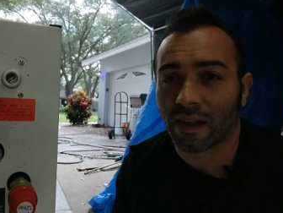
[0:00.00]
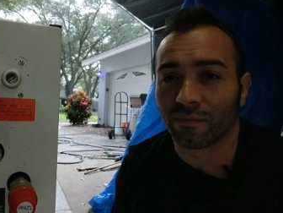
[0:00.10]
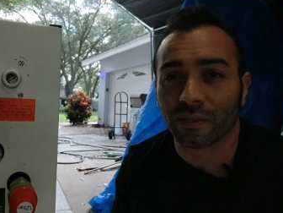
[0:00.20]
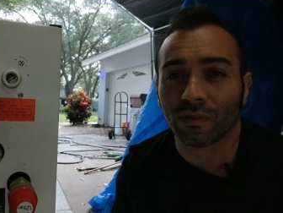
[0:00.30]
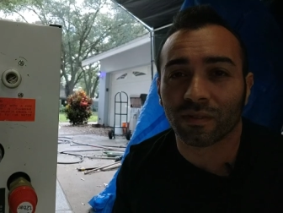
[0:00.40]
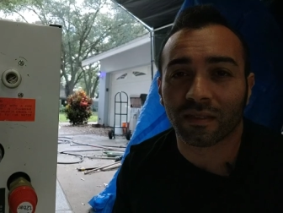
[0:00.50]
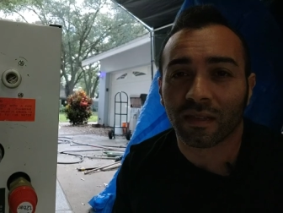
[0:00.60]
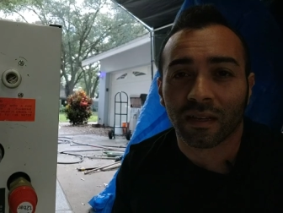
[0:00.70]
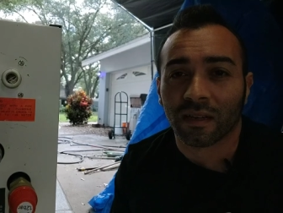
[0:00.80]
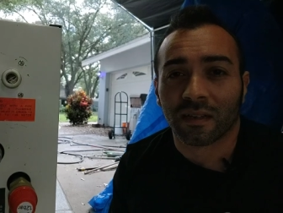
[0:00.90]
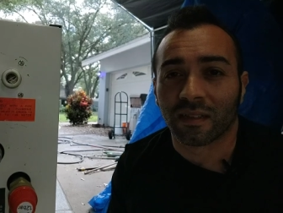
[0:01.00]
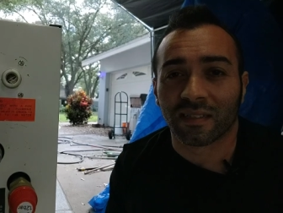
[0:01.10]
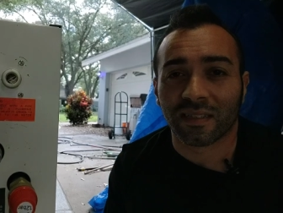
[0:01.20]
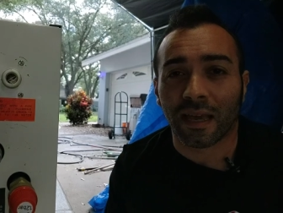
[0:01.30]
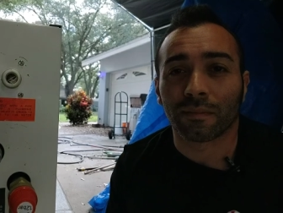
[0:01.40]
I, have been using the
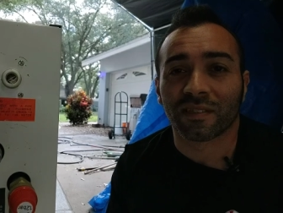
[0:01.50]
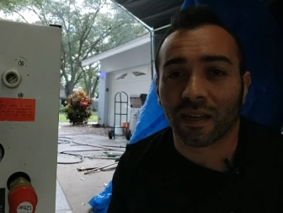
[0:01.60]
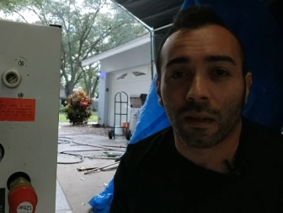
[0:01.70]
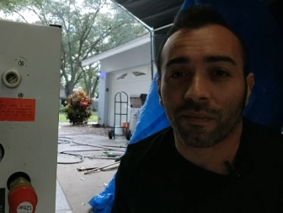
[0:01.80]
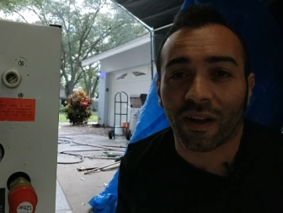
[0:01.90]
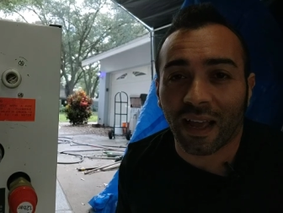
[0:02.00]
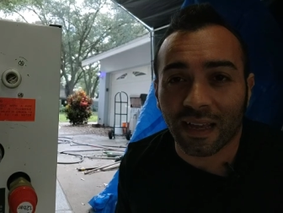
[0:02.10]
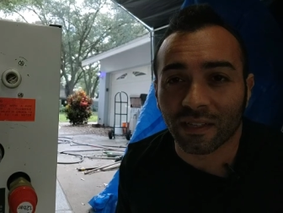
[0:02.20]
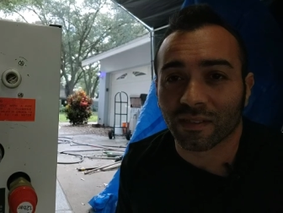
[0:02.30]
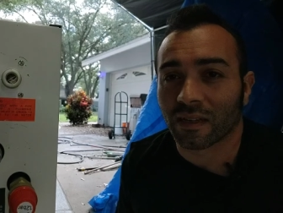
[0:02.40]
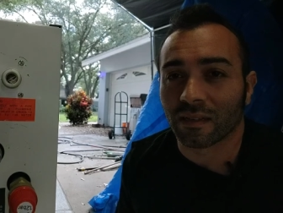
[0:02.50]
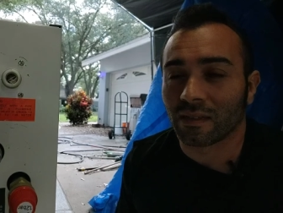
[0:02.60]
same setup for ages, I, uh,